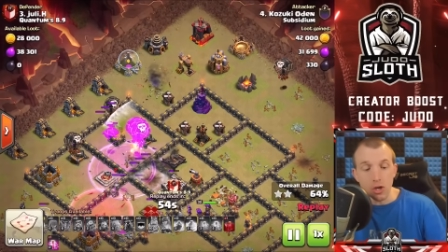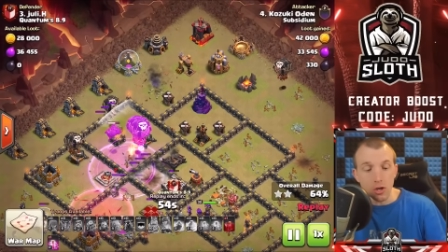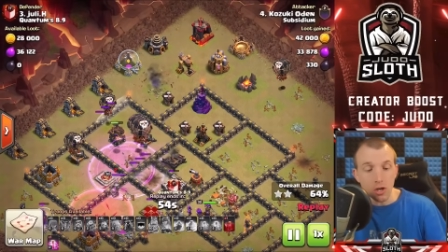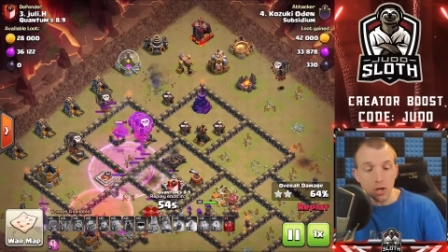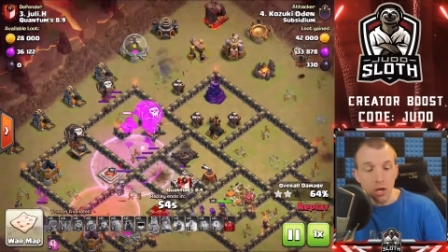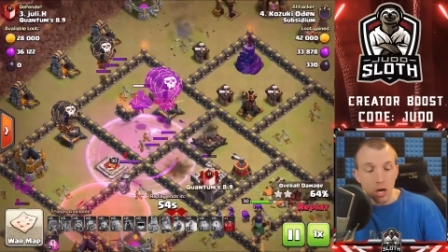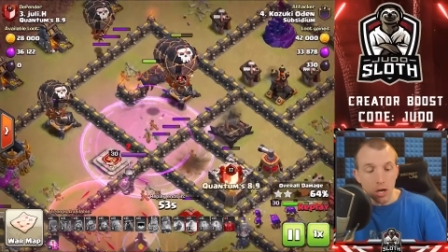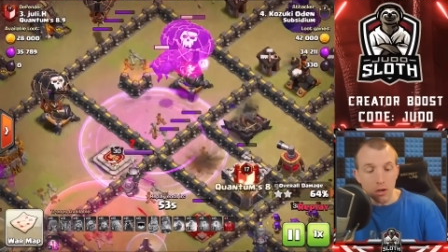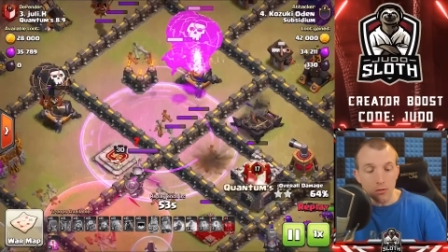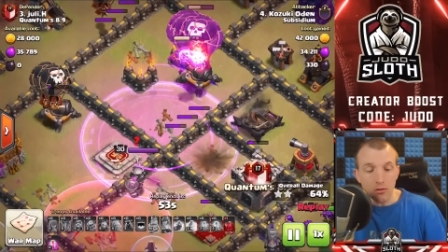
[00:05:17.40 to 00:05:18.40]
another
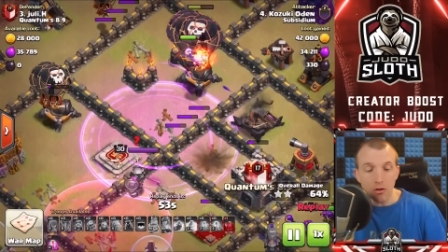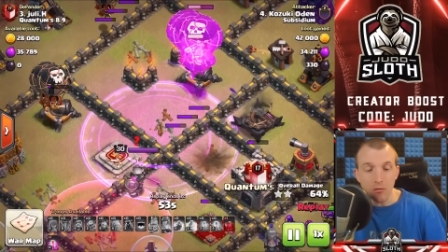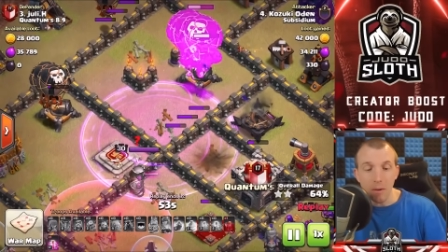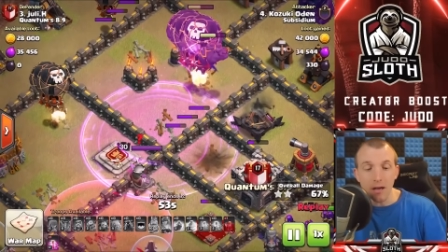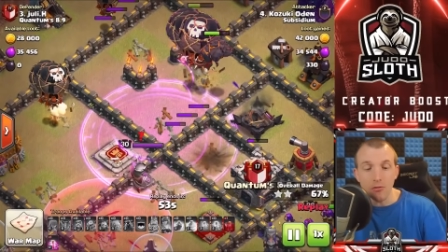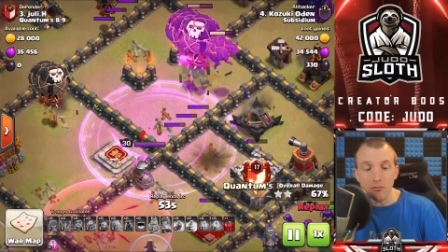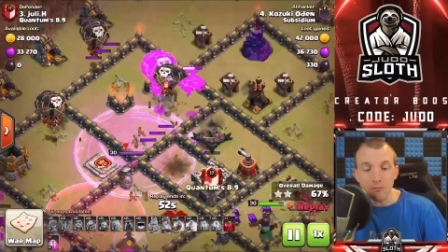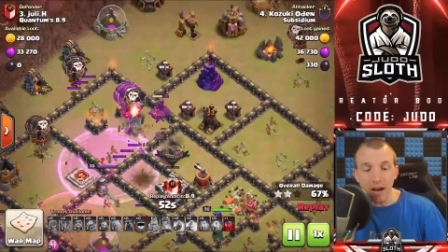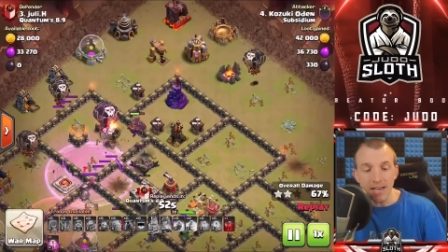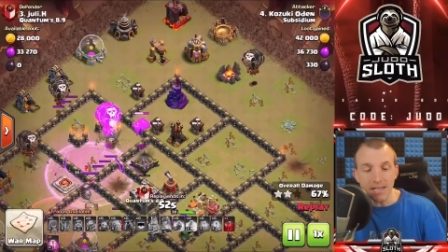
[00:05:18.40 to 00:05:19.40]
and use your spells
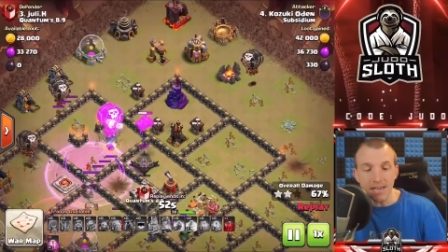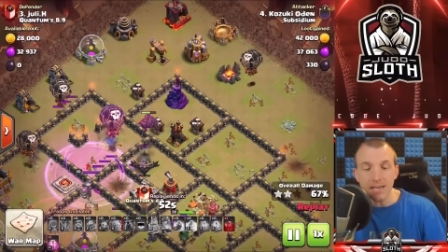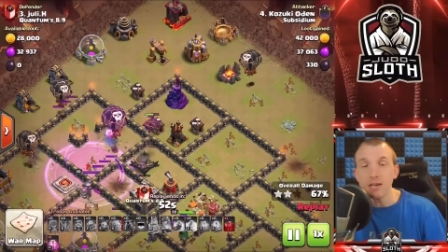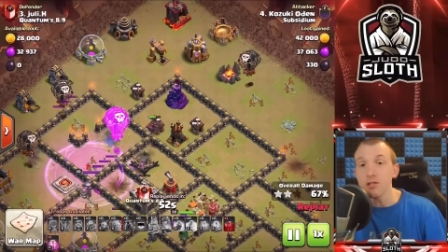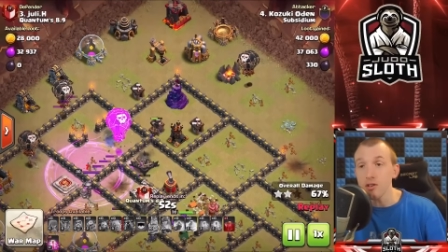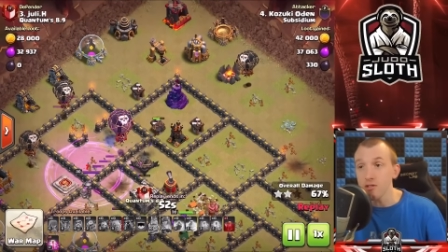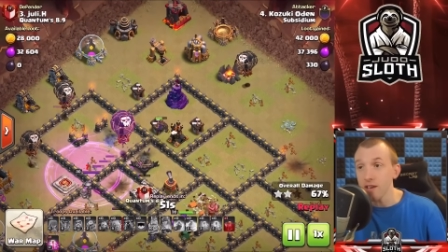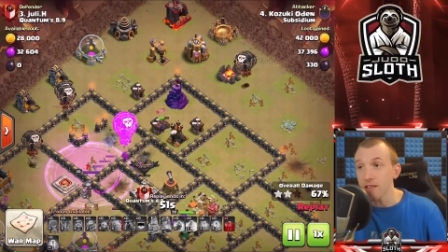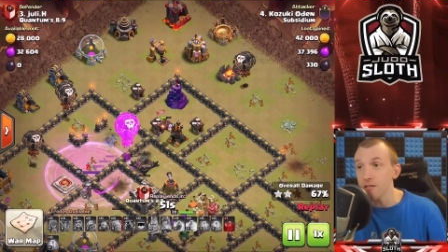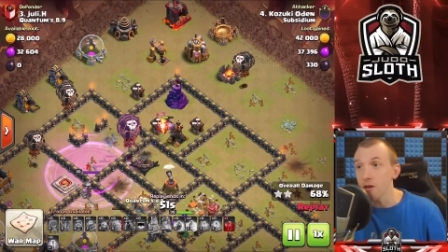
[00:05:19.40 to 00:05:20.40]
right in the
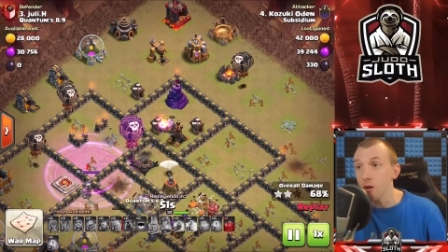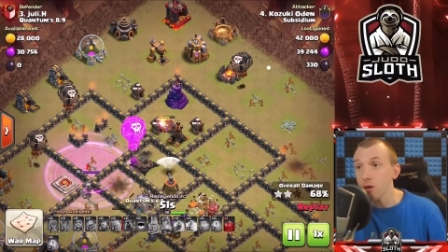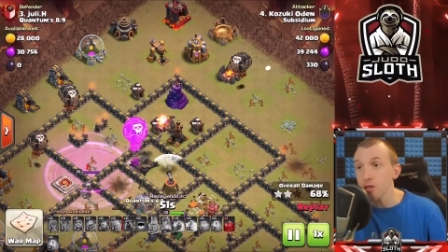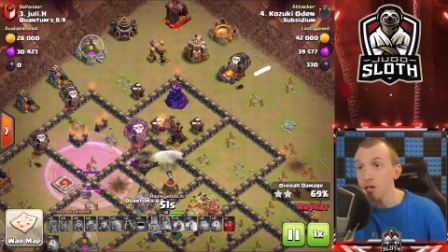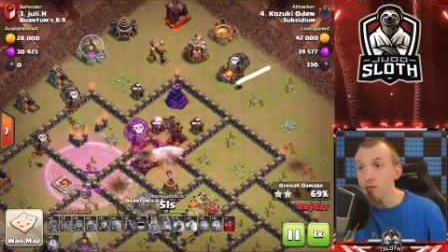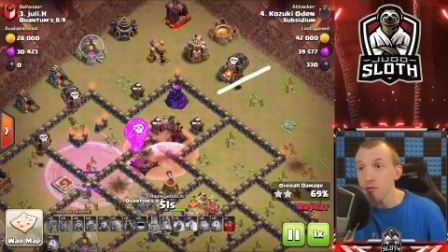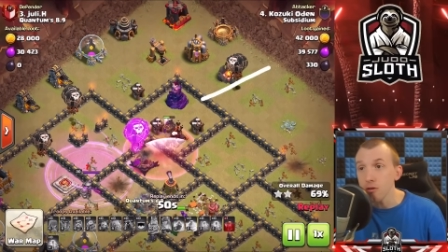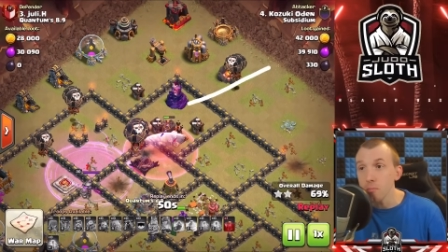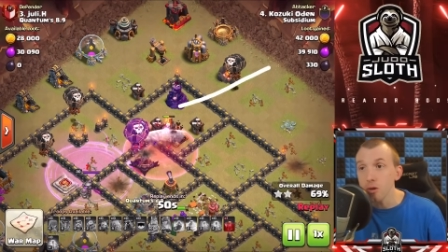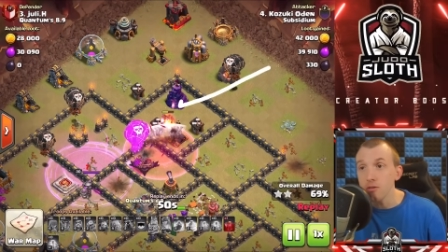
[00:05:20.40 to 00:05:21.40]
center. Look at these
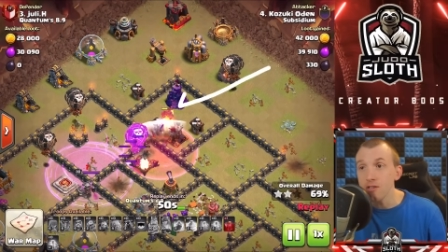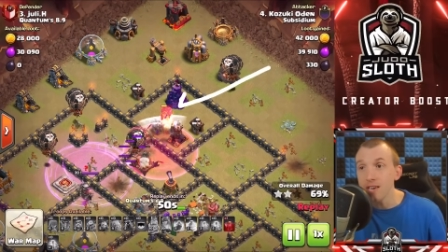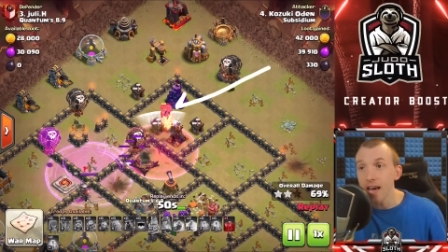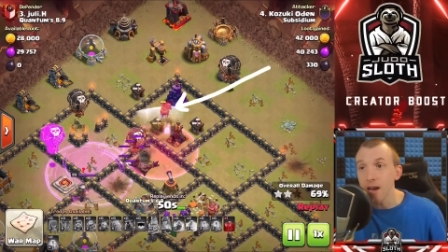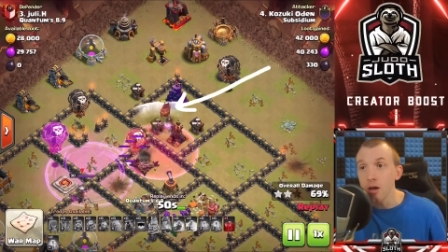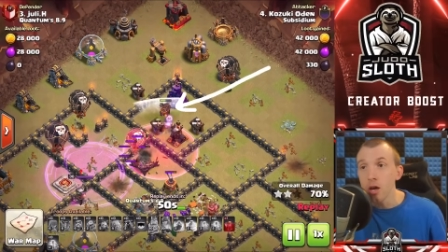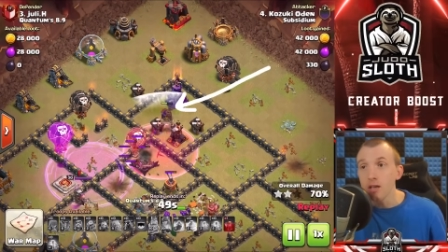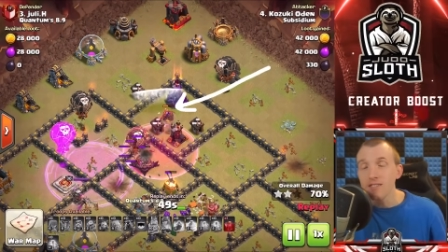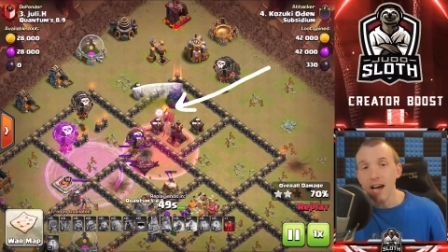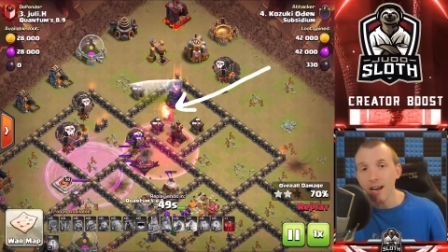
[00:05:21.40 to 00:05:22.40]
two balloons again,
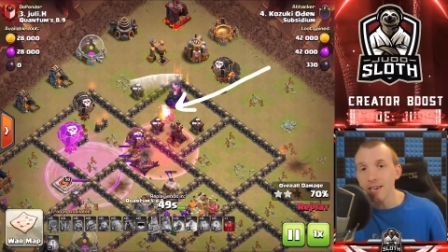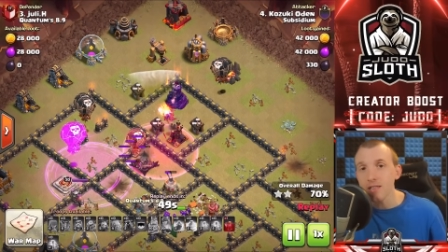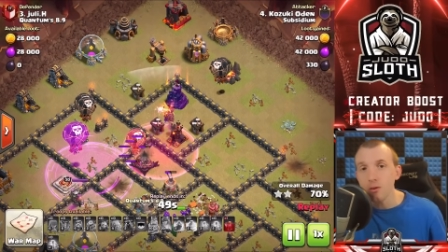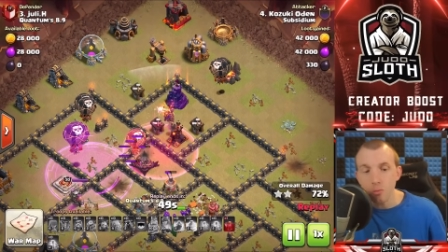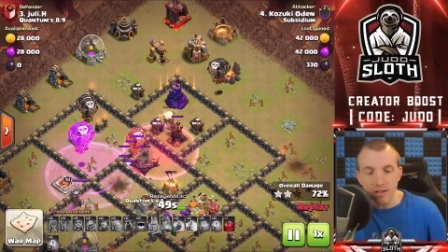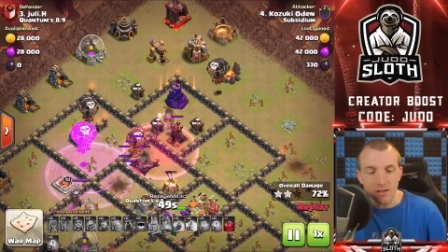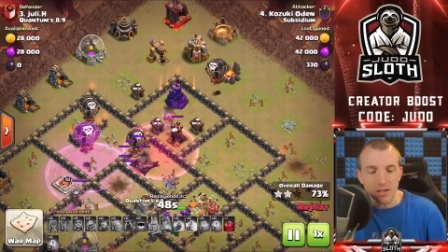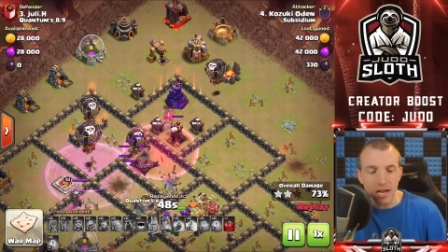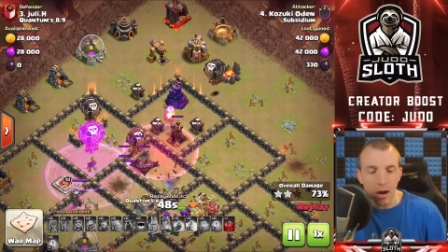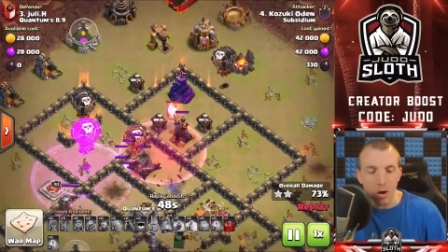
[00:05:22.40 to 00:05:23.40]
tanking the
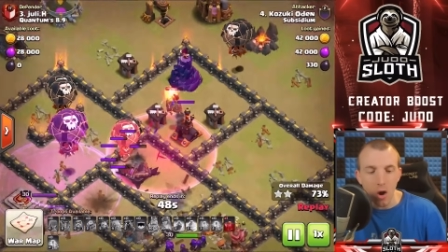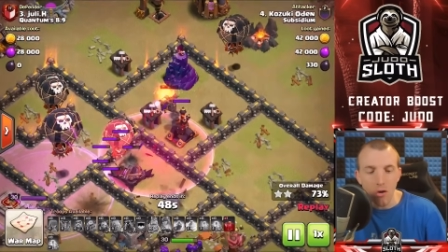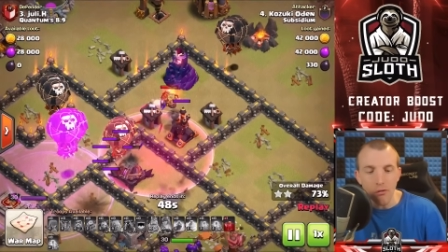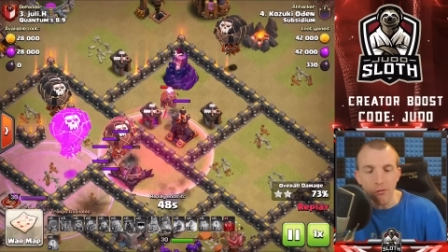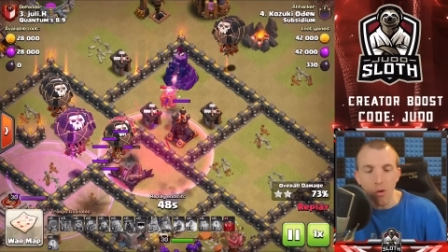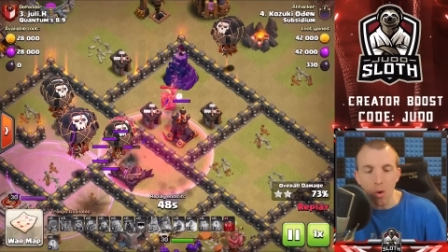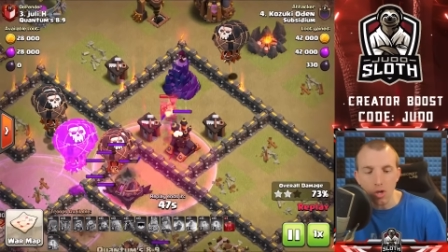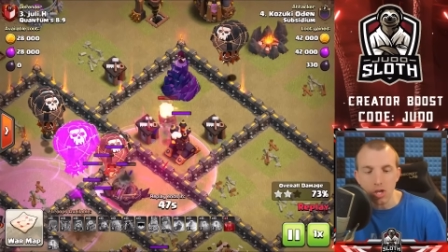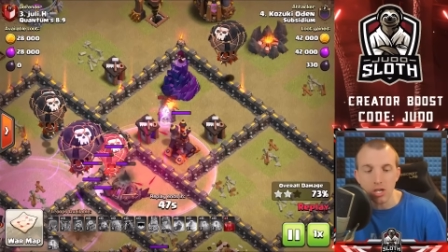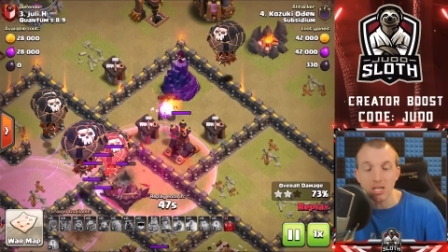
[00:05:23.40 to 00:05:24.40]
wizard tower.
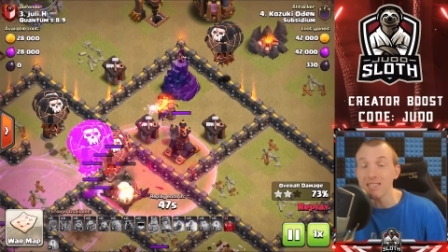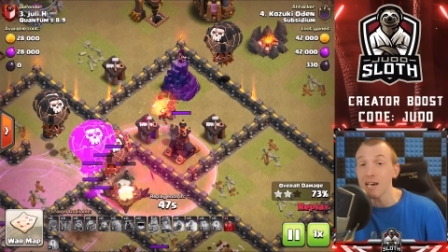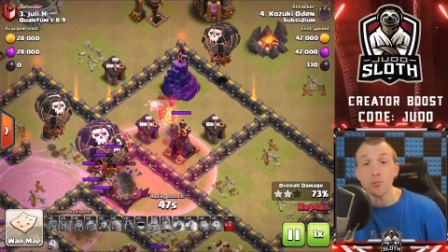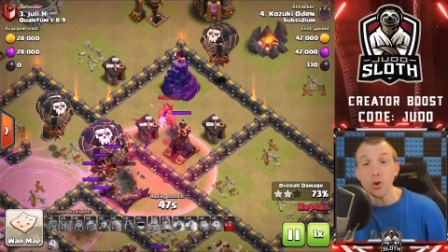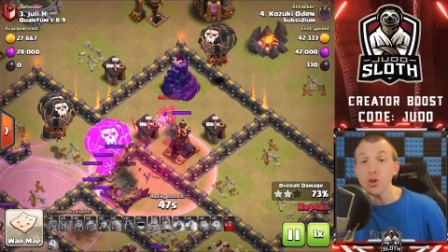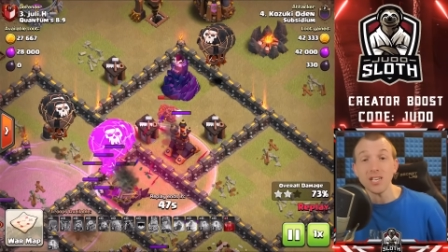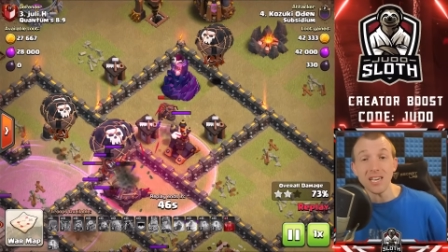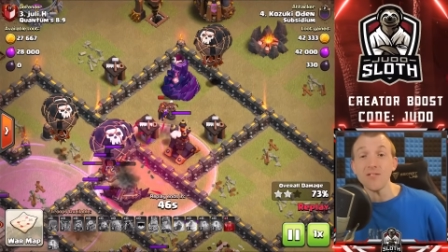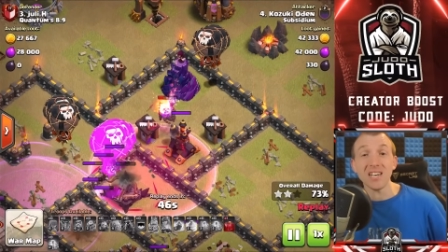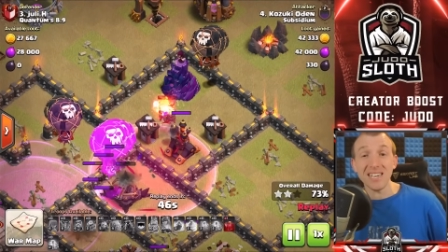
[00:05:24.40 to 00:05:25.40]
Unfortunately, they weren't
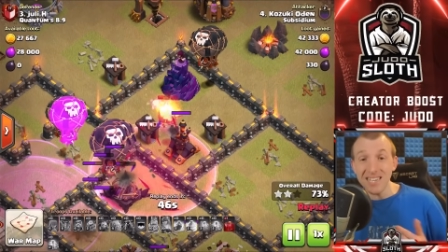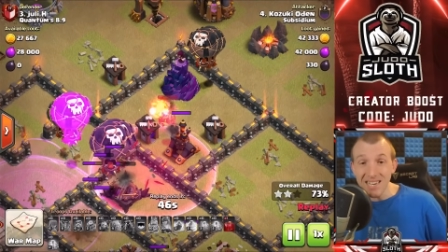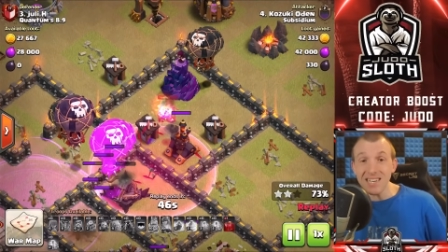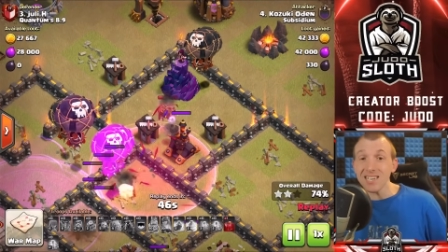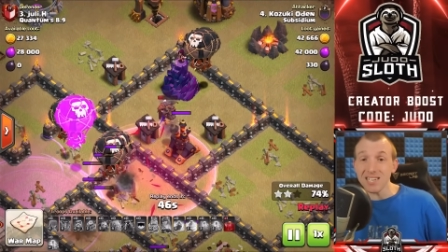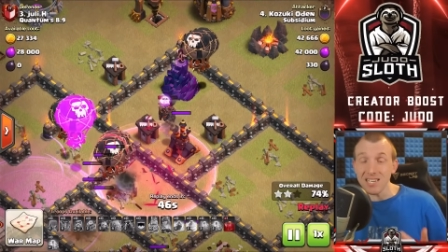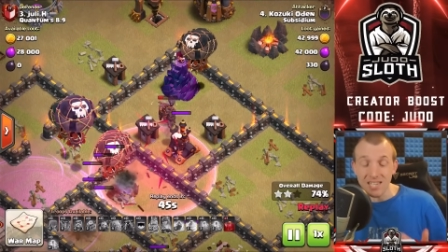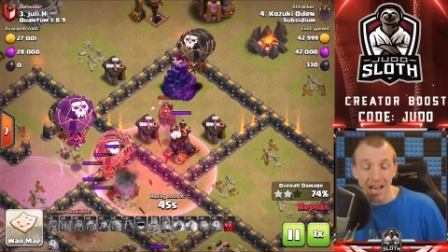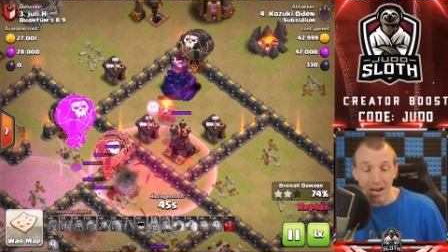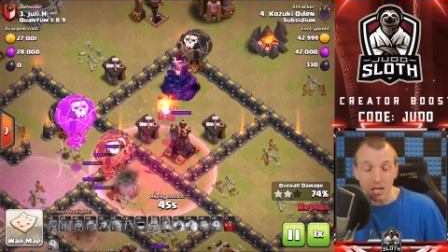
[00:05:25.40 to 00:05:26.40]
even needed to
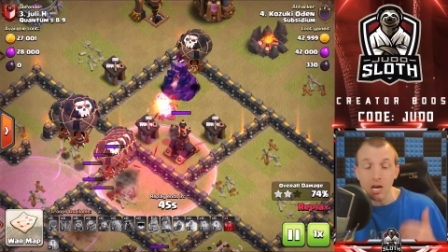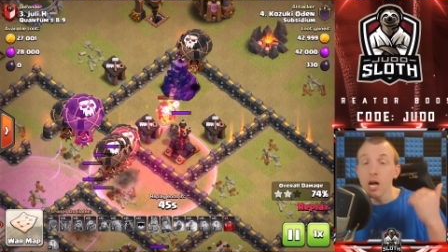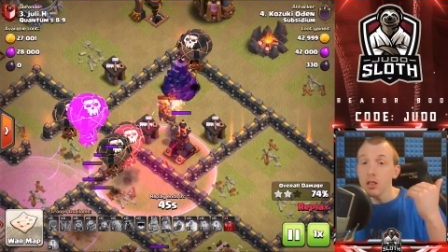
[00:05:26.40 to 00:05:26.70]
tank.